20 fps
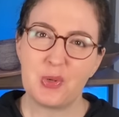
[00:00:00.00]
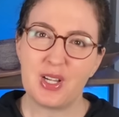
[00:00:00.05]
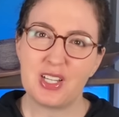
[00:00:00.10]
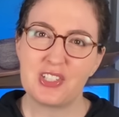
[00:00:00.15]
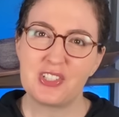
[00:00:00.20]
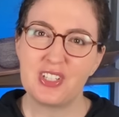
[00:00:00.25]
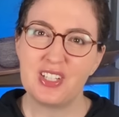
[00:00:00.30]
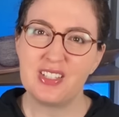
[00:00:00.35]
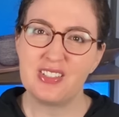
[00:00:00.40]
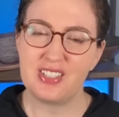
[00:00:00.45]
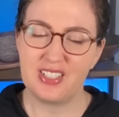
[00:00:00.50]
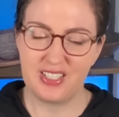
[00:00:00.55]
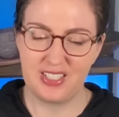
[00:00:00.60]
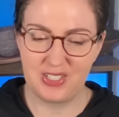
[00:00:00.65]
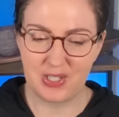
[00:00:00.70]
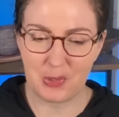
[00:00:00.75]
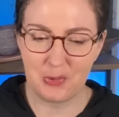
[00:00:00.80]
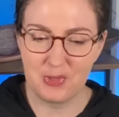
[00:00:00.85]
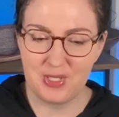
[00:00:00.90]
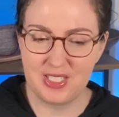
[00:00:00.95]
questions
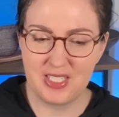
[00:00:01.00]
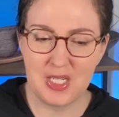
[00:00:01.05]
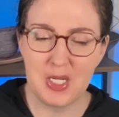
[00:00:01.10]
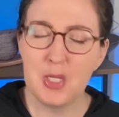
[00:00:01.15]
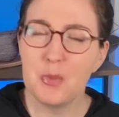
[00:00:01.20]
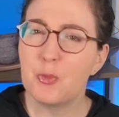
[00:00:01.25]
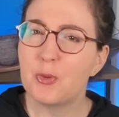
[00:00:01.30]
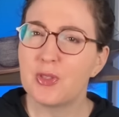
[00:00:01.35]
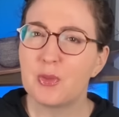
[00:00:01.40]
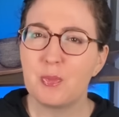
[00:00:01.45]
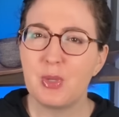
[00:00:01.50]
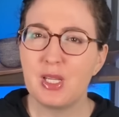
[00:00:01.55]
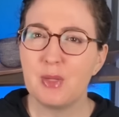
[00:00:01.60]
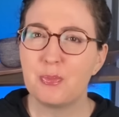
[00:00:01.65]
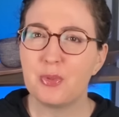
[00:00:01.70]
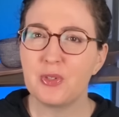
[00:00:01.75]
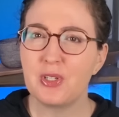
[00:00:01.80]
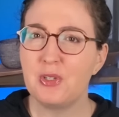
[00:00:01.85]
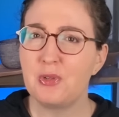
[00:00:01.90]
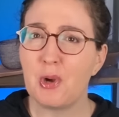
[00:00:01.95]
and go deep with
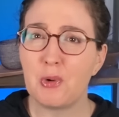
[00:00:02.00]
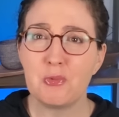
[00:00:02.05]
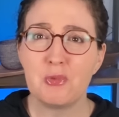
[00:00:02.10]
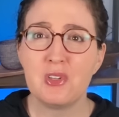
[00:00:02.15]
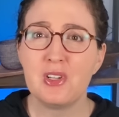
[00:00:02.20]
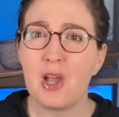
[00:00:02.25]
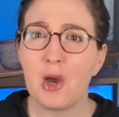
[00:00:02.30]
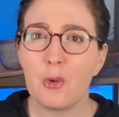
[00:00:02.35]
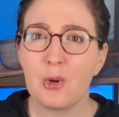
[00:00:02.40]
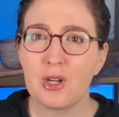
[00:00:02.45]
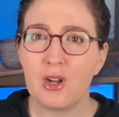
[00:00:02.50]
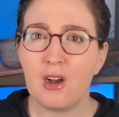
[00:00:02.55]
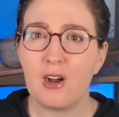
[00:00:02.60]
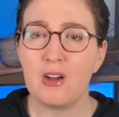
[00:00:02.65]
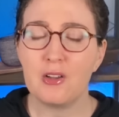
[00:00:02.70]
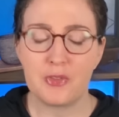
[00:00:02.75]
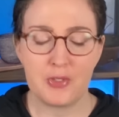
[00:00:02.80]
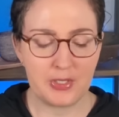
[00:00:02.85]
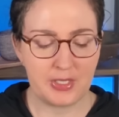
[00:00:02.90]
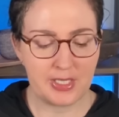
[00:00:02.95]
people you don't know at
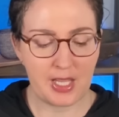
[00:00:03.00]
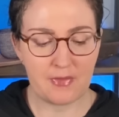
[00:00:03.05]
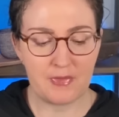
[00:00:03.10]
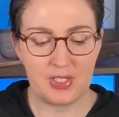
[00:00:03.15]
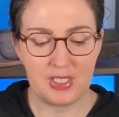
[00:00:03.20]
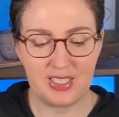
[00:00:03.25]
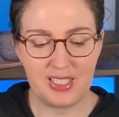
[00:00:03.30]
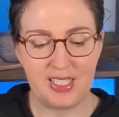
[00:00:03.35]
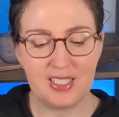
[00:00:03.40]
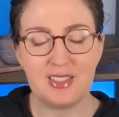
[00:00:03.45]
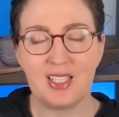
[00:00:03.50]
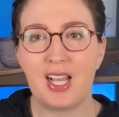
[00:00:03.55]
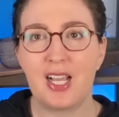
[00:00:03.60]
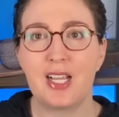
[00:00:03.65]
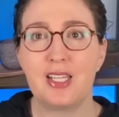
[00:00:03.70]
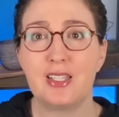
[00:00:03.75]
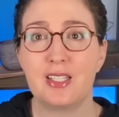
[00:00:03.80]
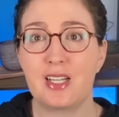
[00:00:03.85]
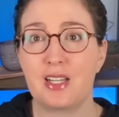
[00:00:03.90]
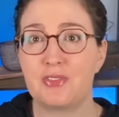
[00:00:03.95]
all. There's definitely a
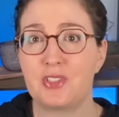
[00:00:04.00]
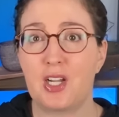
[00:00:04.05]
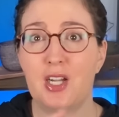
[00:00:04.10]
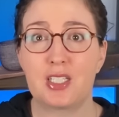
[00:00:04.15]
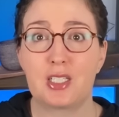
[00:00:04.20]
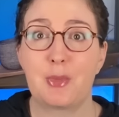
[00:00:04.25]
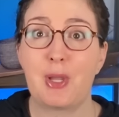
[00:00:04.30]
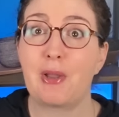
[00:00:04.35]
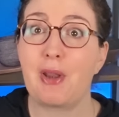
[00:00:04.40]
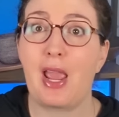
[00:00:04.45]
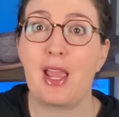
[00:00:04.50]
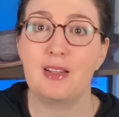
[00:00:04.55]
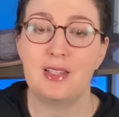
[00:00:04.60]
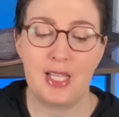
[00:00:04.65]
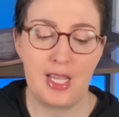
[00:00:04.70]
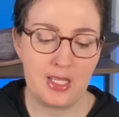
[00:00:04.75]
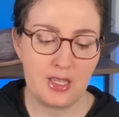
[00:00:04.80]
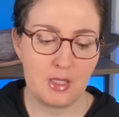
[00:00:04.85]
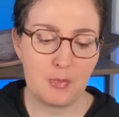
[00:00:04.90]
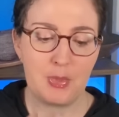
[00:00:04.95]
line that I've talked about at
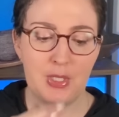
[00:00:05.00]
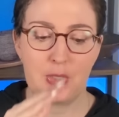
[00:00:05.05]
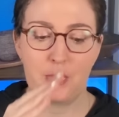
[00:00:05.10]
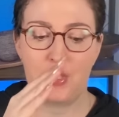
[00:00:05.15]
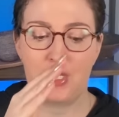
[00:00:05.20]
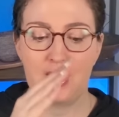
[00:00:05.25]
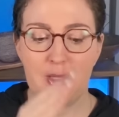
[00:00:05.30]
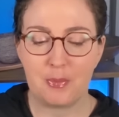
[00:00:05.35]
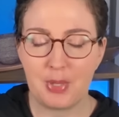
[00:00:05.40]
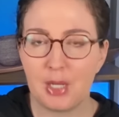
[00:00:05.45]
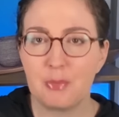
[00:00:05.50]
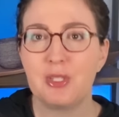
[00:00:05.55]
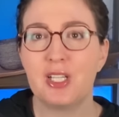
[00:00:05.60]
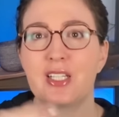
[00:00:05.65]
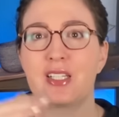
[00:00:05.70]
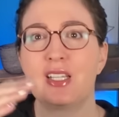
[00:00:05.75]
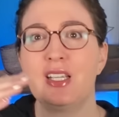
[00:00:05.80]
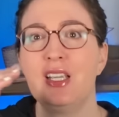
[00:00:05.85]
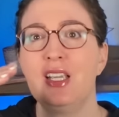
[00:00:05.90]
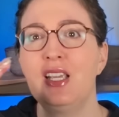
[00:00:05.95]
length between the
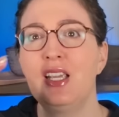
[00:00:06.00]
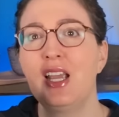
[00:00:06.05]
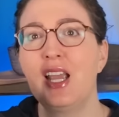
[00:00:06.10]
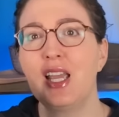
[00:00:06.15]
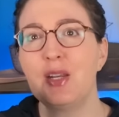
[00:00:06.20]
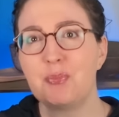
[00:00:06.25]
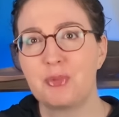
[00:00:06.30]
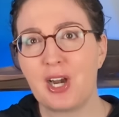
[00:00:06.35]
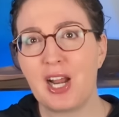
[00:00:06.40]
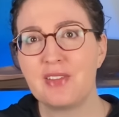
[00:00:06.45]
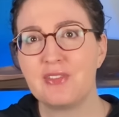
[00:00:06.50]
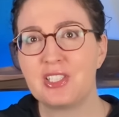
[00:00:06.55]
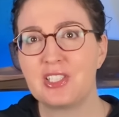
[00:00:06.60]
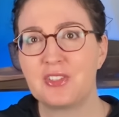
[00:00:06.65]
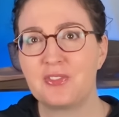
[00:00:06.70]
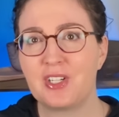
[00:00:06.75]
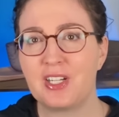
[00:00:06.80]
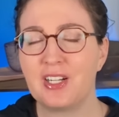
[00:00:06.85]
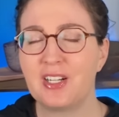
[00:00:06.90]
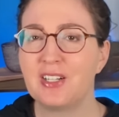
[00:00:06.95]
public and private
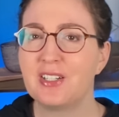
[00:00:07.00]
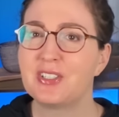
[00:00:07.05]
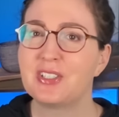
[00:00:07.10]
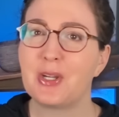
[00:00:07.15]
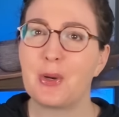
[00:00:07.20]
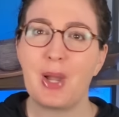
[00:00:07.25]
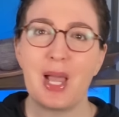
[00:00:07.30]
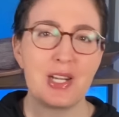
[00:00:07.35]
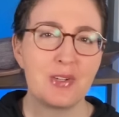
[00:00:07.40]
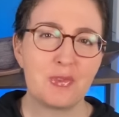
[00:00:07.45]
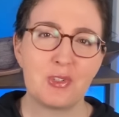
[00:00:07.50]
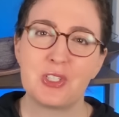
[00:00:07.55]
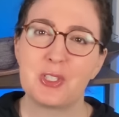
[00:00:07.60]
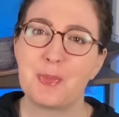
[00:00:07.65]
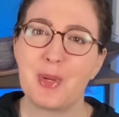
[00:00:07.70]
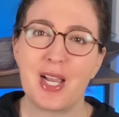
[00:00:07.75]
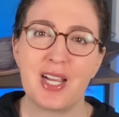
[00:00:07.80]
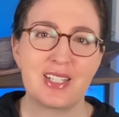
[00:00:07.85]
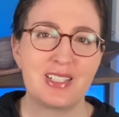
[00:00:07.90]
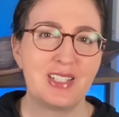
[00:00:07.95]
sphere. So out of
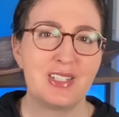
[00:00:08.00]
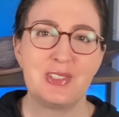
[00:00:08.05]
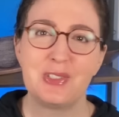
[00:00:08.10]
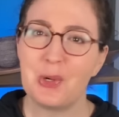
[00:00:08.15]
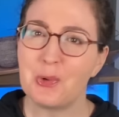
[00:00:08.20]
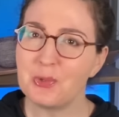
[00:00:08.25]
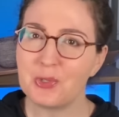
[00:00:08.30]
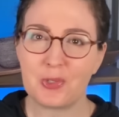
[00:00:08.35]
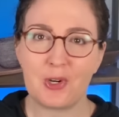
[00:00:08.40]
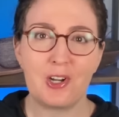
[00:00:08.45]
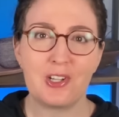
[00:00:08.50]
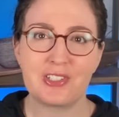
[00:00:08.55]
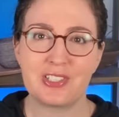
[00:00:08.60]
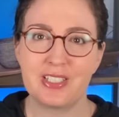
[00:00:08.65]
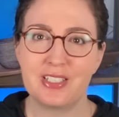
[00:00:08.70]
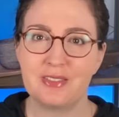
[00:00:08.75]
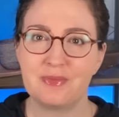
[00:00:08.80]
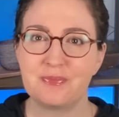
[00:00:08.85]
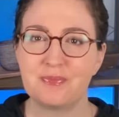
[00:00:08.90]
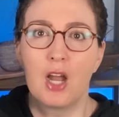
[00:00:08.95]
respect, don't cross
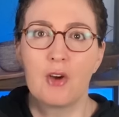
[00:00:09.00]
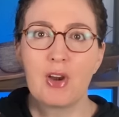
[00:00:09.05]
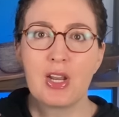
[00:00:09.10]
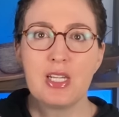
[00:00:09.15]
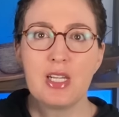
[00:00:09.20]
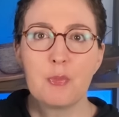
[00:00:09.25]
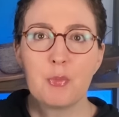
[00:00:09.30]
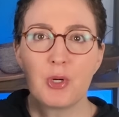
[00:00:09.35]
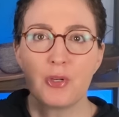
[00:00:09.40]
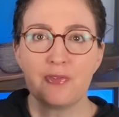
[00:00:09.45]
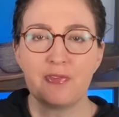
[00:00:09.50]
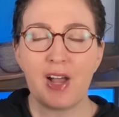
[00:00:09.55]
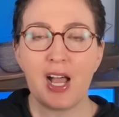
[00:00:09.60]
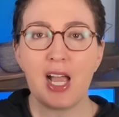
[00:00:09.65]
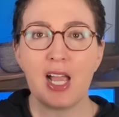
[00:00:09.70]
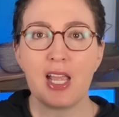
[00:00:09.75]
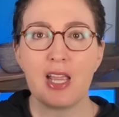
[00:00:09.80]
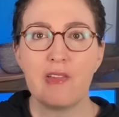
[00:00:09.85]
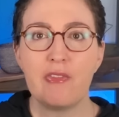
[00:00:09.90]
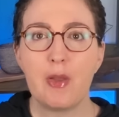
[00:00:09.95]
it. All right, number
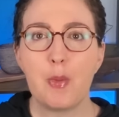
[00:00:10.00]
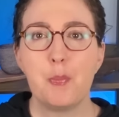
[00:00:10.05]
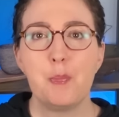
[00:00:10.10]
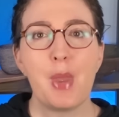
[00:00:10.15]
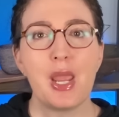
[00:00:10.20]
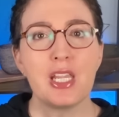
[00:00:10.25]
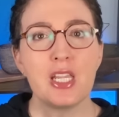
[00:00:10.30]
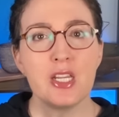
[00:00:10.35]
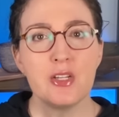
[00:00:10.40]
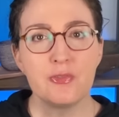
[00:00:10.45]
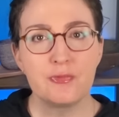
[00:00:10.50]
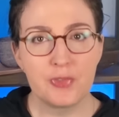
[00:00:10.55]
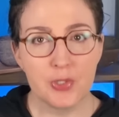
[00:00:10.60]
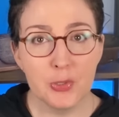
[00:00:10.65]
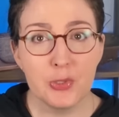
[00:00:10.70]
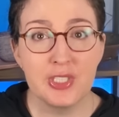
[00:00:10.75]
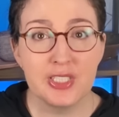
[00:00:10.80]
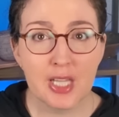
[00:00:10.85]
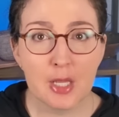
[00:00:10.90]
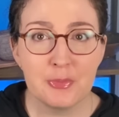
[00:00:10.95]
five, making
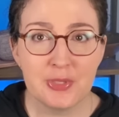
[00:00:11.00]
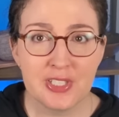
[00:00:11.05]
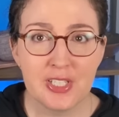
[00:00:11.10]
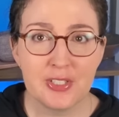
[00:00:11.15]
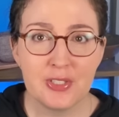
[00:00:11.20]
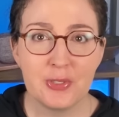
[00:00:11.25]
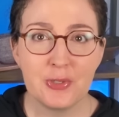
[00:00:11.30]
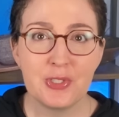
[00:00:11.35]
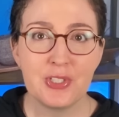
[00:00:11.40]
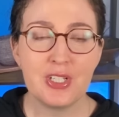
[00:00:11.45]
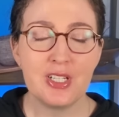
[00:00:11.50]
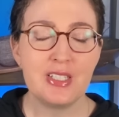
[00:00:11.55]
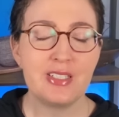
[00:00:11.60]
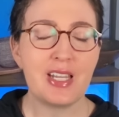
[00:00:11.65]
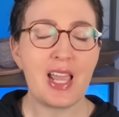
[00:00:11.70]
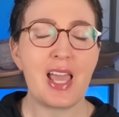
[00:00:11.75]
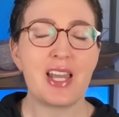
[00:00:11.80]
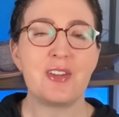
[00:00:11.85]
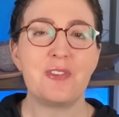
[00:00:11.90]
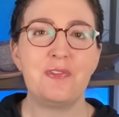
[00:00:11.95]
food
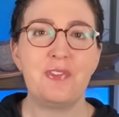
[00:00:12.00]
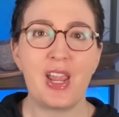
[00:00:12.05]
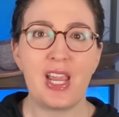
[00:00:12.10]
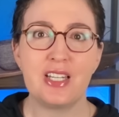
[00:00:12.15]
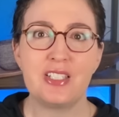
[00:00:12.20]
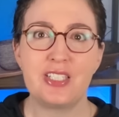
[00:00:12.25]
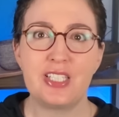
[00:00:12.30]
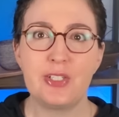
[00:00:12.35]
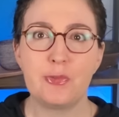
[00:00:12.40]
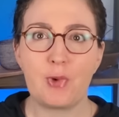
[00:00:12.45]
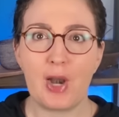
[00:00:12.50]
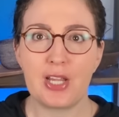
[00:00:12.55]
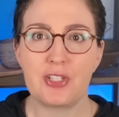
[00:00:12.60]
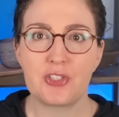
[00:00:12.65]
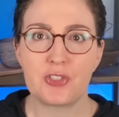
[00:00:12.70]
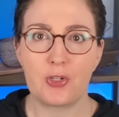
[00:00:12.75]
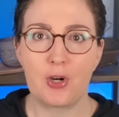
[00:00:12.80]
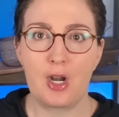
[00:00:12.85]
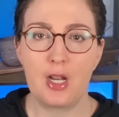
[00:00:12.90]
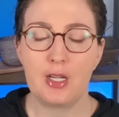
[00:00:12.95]
substitutions at a fancy
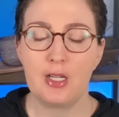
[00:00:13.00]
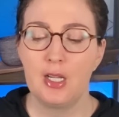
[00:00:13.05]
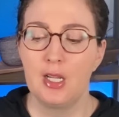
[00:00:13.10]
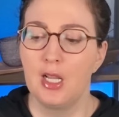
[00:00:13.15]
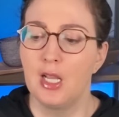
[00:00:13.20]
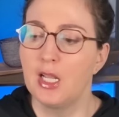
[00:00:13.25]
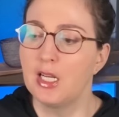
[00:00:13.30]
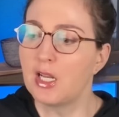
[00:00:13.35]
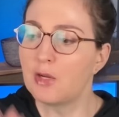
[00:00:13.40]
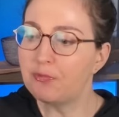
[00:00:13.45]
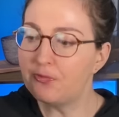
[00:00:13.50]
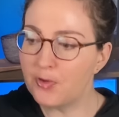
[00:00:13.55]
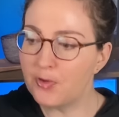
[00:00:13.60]
restaurant. Now,